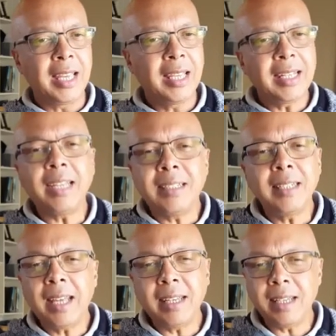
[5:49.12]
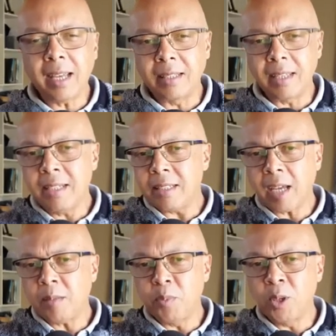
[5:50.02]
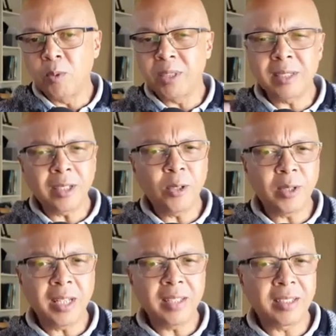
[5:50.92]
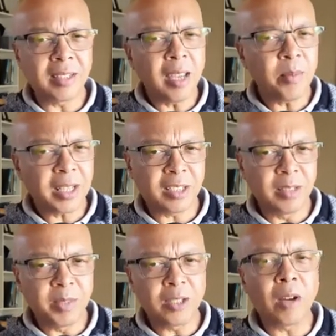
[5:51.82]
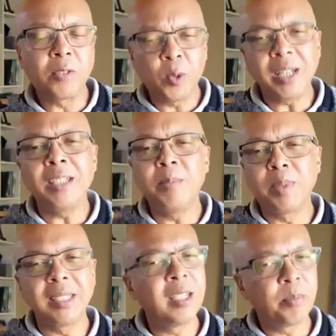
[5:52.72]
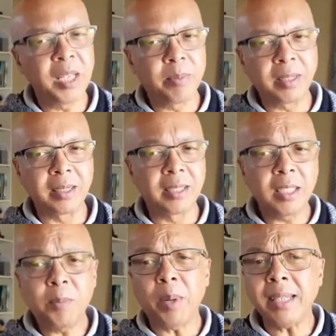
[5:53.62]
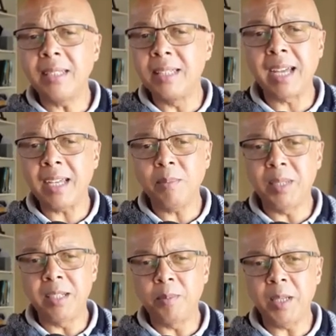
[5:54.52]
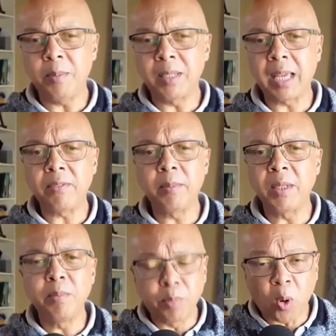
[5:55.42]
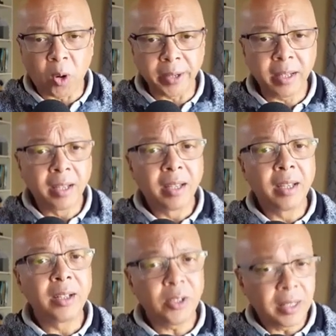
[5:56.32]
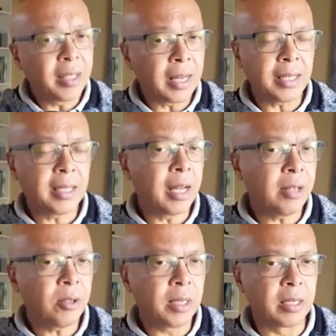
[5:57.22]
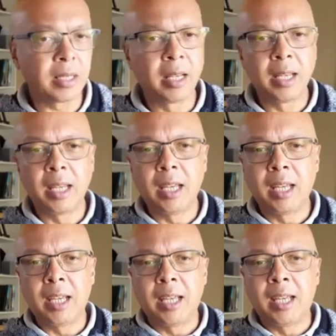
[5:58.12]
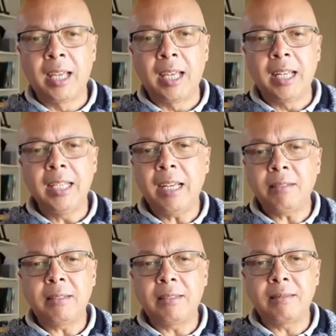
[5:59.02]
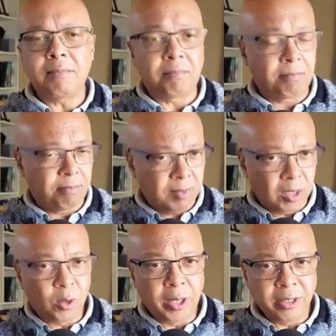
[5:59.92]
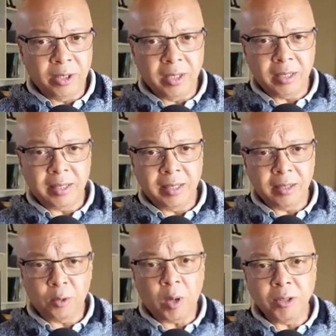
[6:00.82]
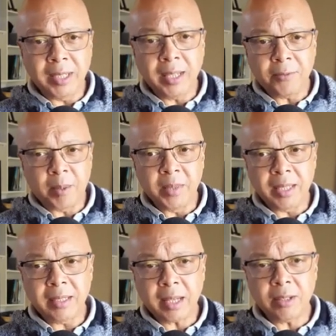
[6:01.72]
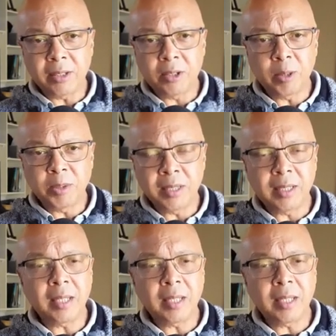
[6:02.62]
In 1988, the Inside Book was still using the same estimate of 20 billion people, despite 9 billion people having been born during the 1900s. Now, according to this little quote here from the Inside in the Scripture, it